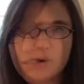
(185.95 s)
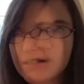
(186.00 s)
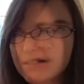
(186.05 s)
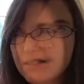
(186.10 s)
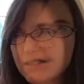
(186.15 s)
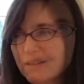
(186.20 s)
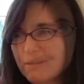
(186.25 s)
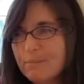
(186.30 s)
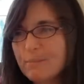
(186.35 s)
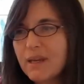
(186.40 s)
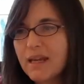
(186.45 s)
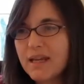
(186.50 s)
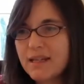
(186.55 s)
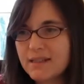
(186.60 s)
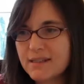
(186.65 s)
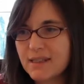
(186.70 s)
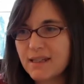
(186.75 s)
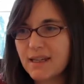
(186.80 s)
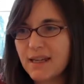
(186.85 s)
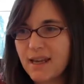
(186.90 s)
It's
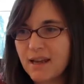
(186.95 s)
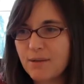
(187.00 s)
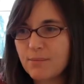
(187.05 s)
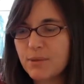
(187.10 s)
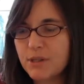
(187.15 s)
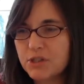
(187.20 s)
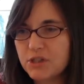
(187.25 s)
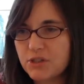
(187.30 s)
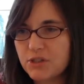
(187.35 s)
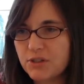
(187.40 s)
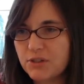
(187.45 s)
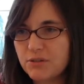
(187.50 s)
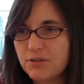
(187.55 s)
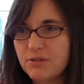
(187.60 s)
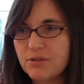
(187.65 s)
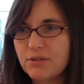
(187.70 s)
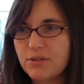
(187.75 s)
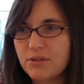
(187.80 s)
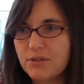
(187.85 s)
amazing how much you